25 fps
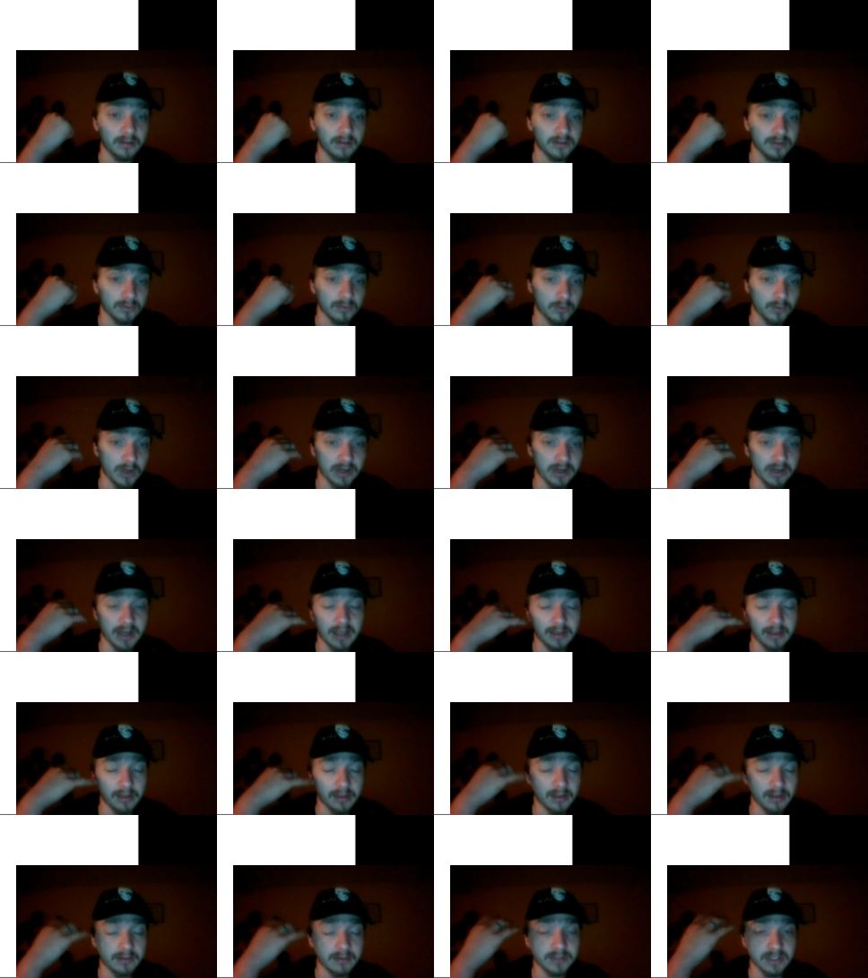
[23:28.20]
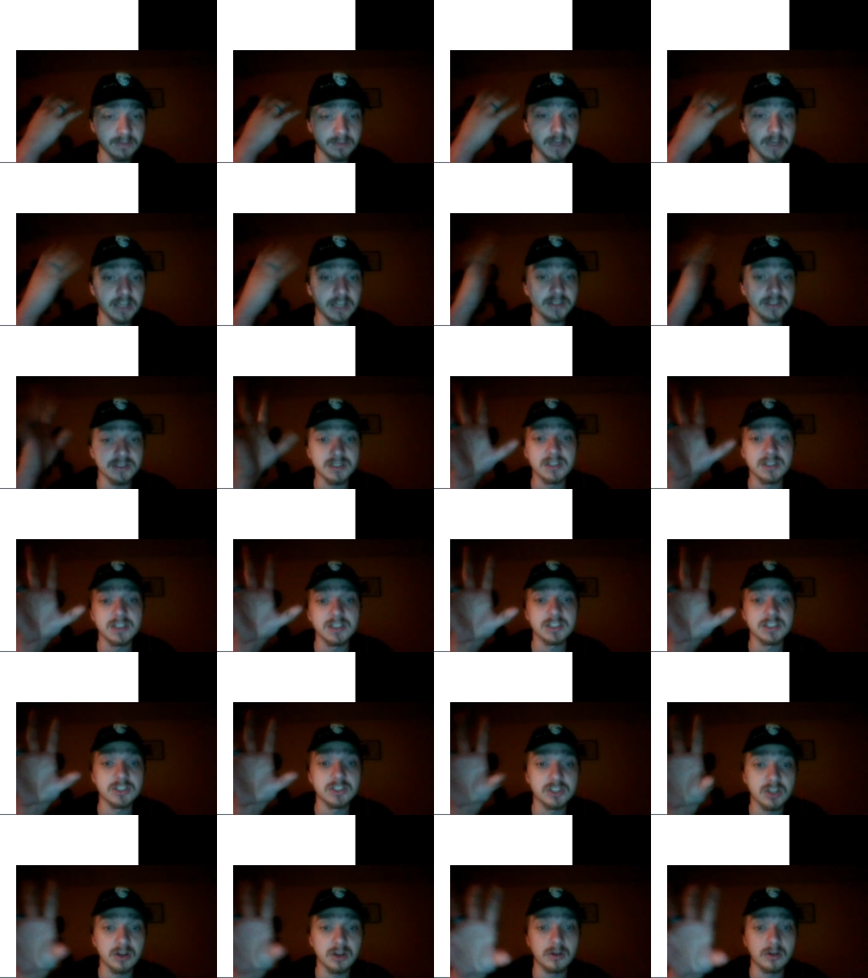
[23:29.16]
One ninth level spells.
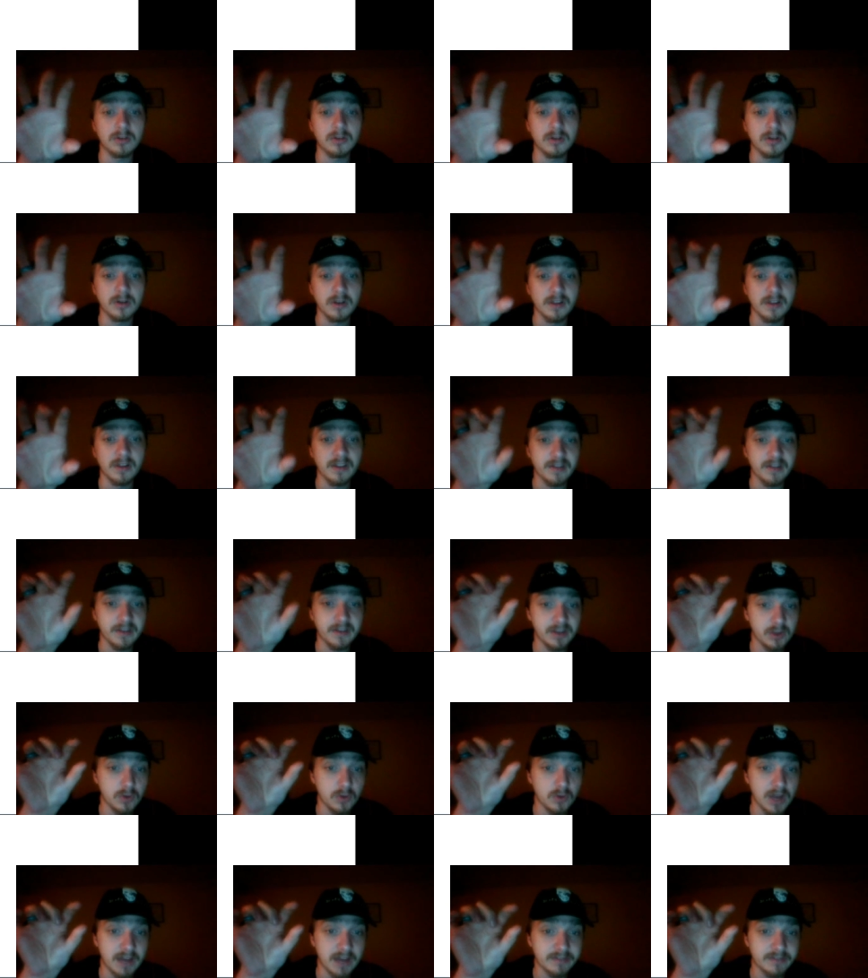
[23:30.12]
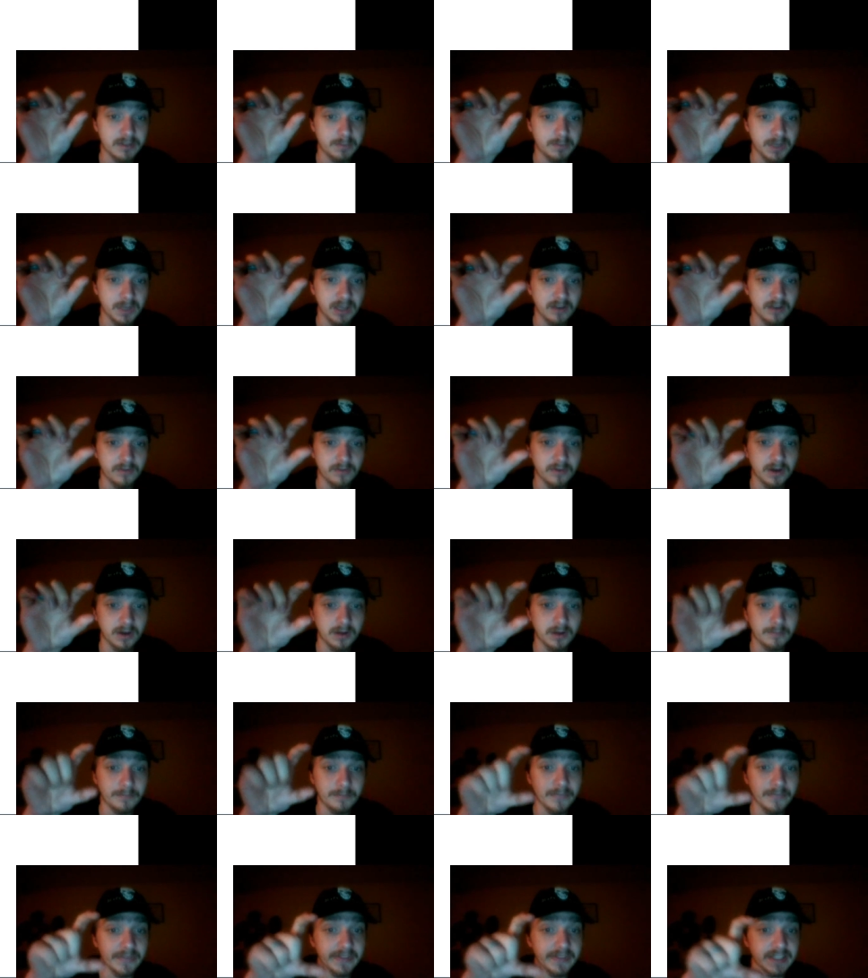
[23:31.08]
So you have to pick
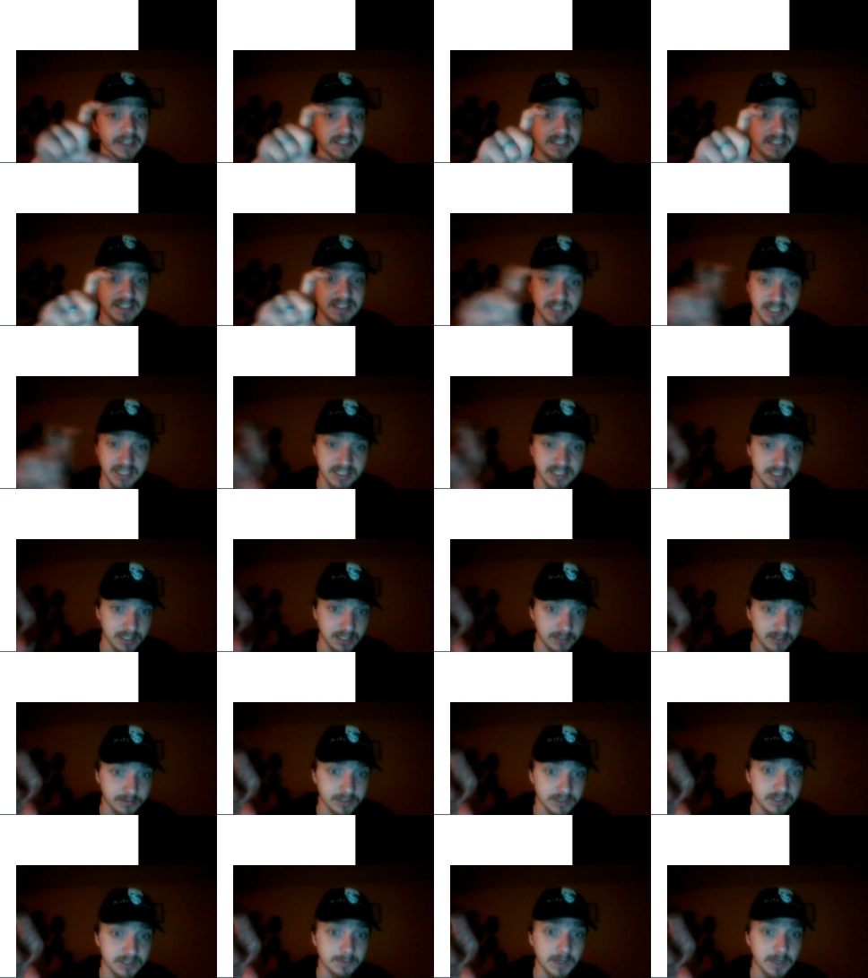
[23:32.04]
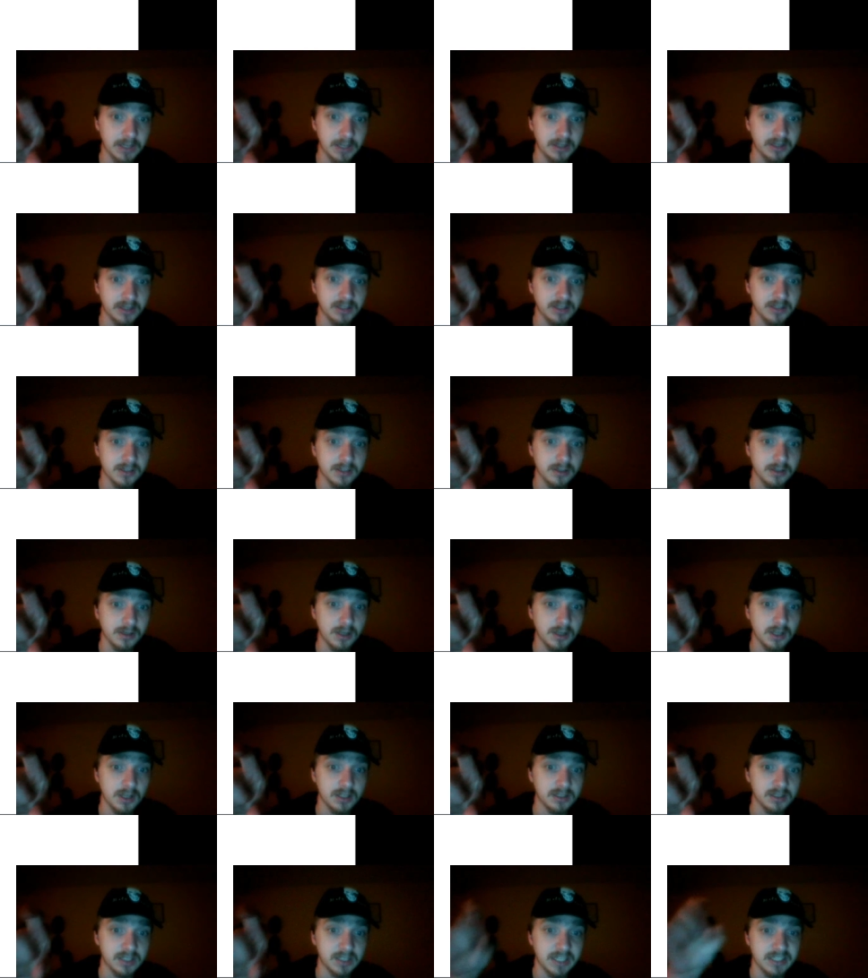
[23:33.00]
from the sixth level spell
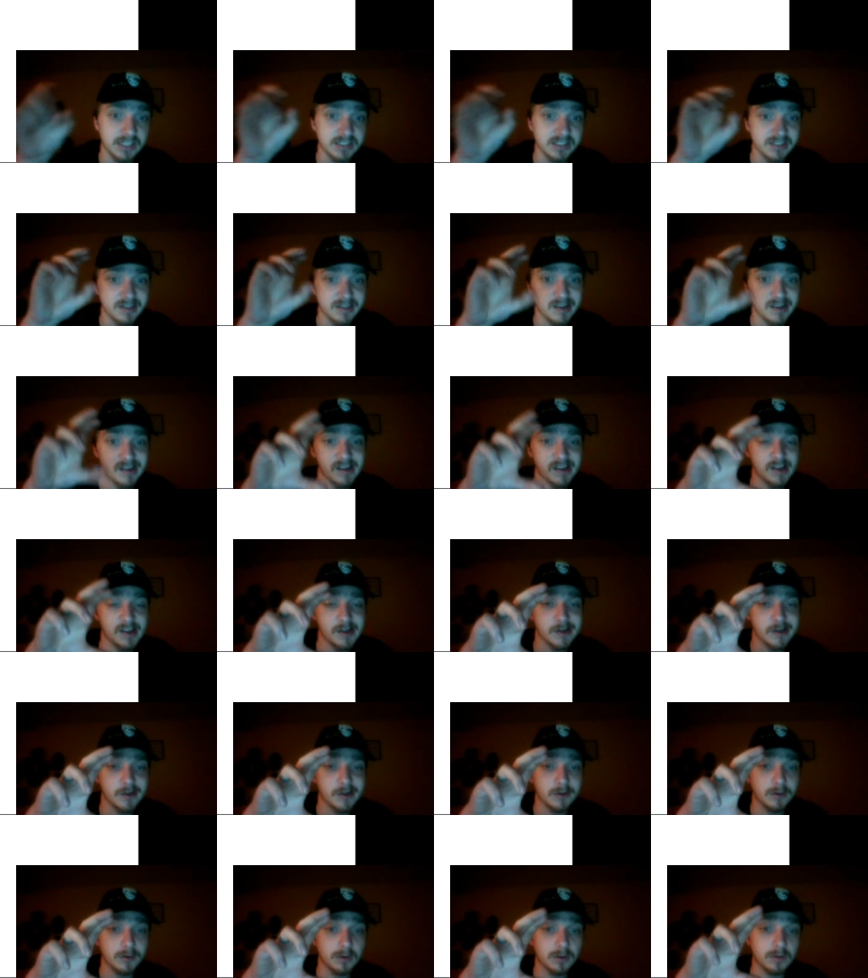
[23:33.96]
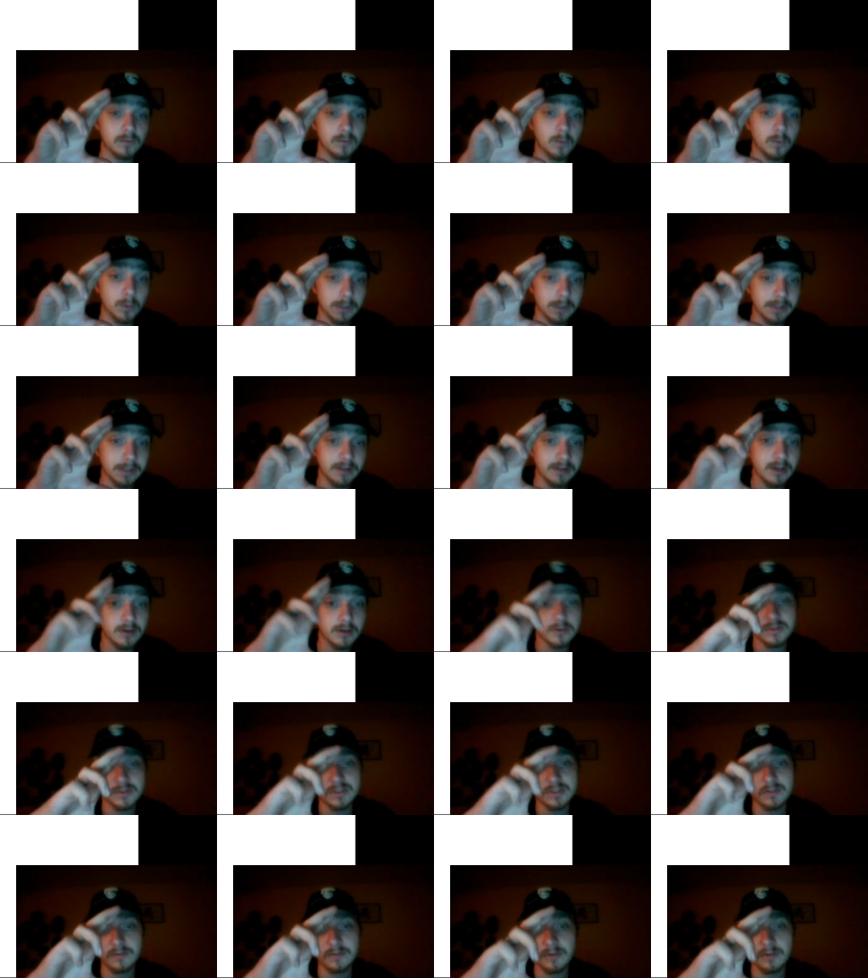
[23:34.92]
list, one of
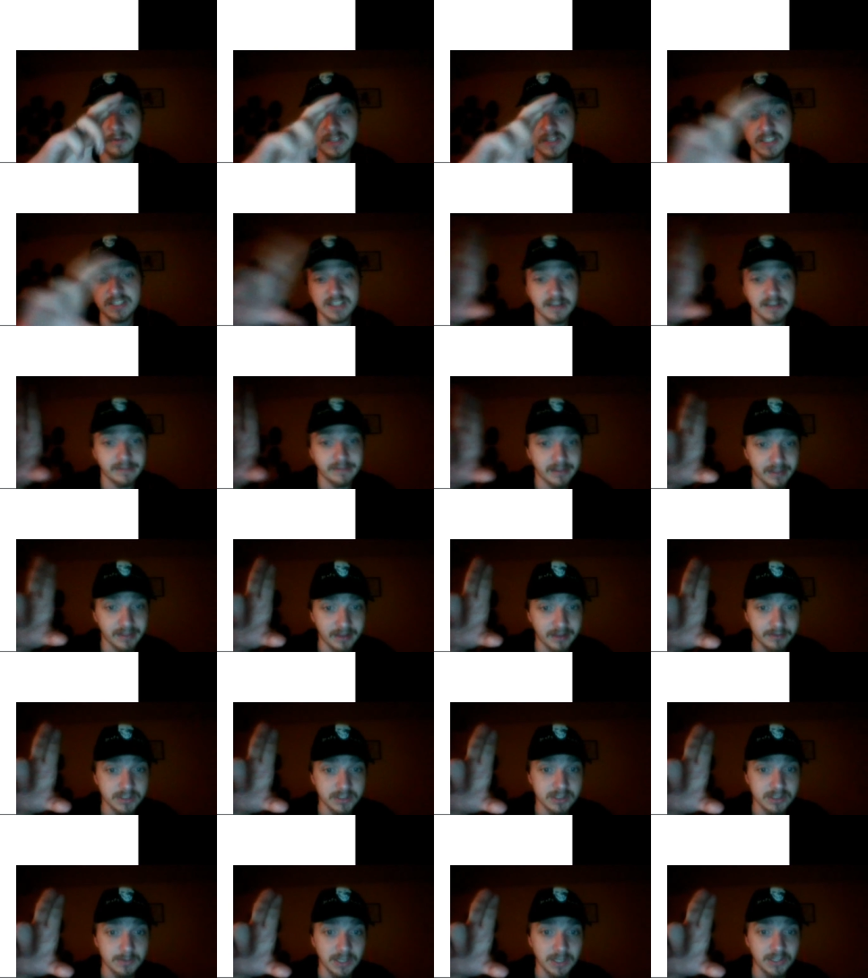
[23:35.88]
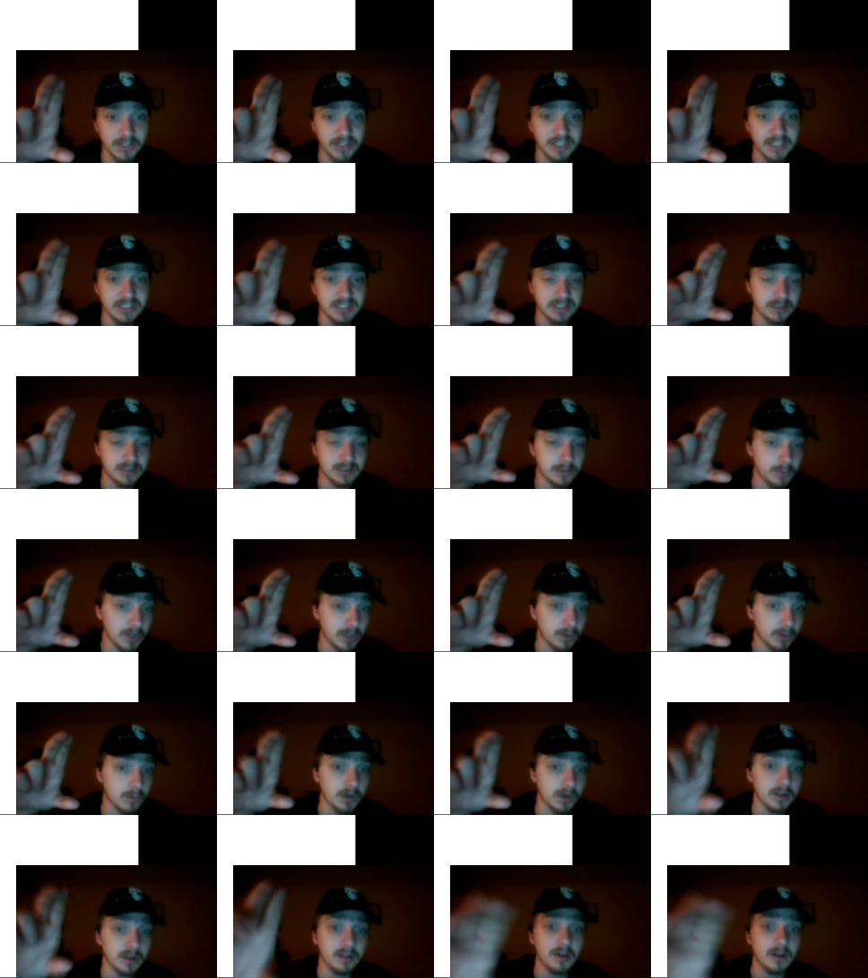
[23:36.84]
those. From the seventh level spell list, you pick
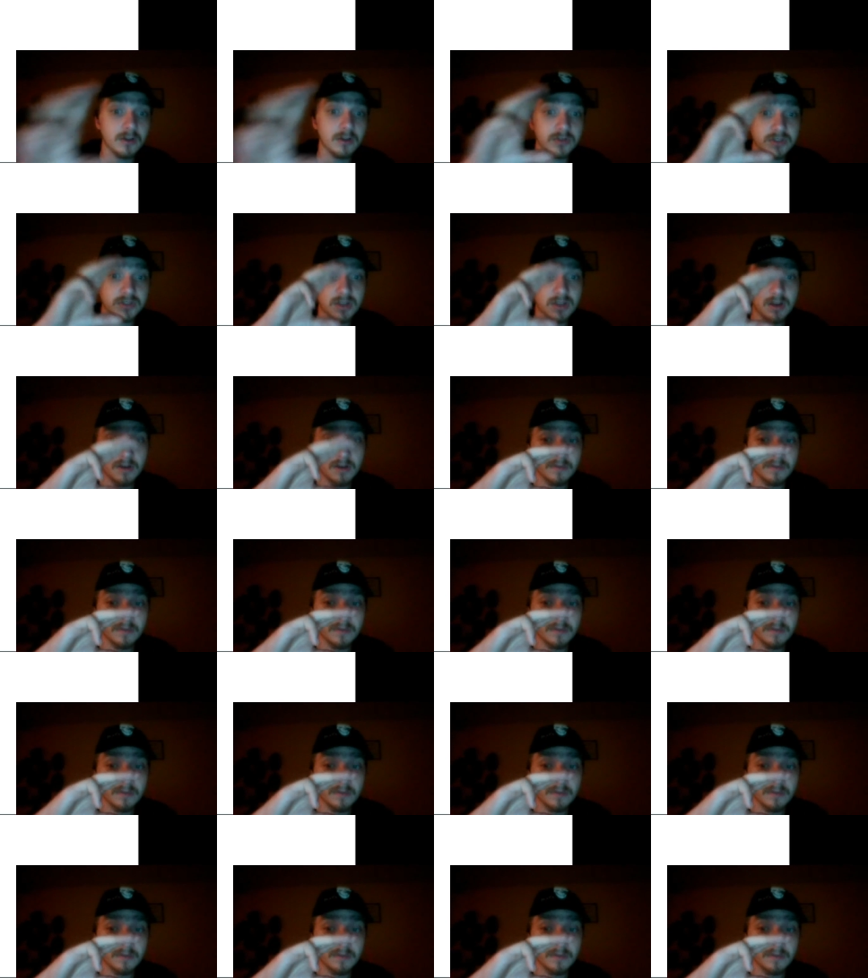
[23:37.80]
one of those.